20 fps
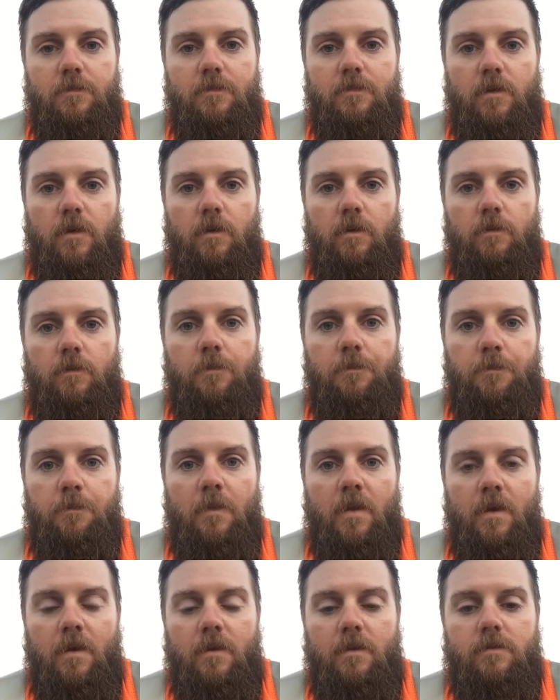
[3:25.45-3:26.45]
So
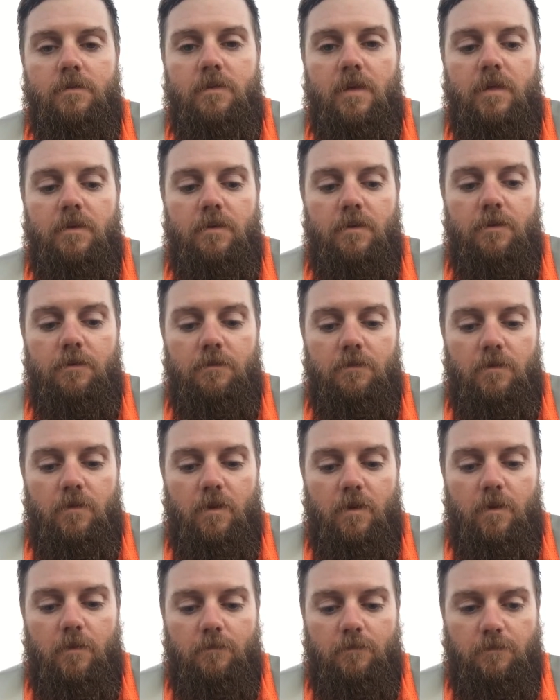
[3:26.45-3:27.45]
stay tuned.
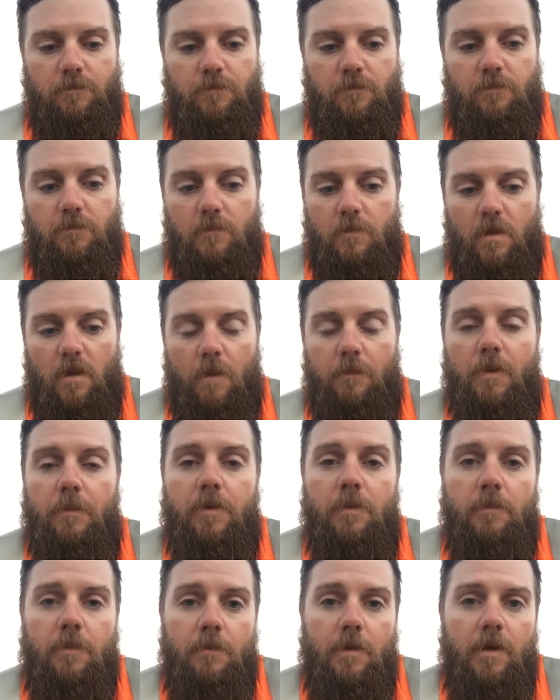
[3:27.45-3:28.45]
Uh, I'm going to
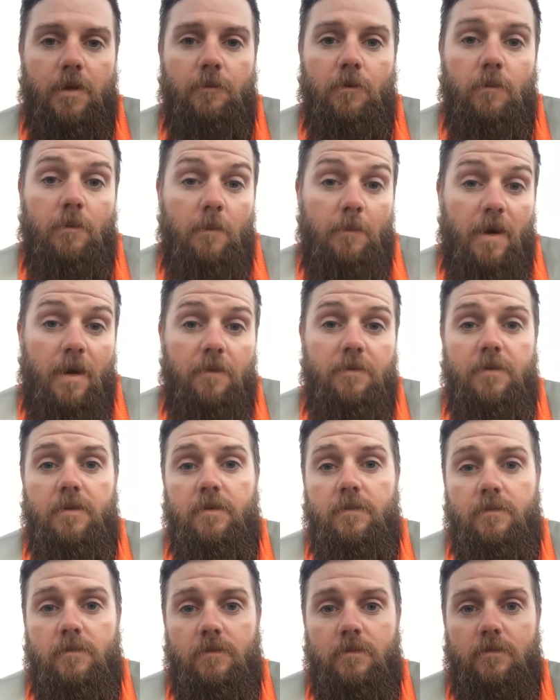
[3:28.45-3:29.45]
put my money where my mouth
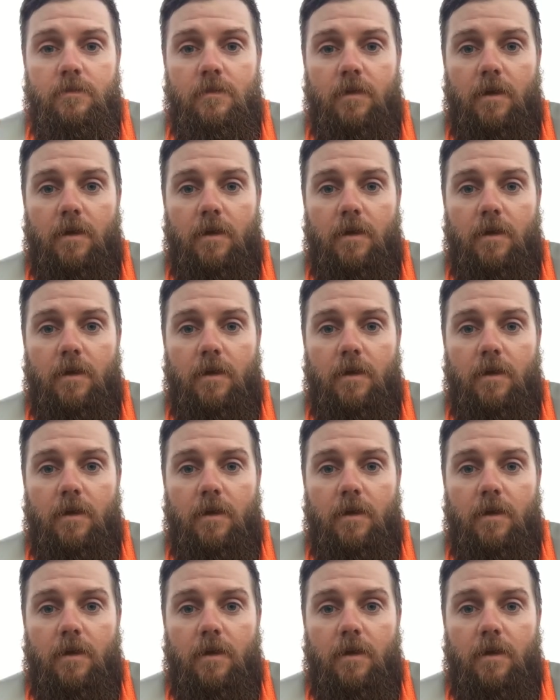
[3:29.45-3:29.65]
is.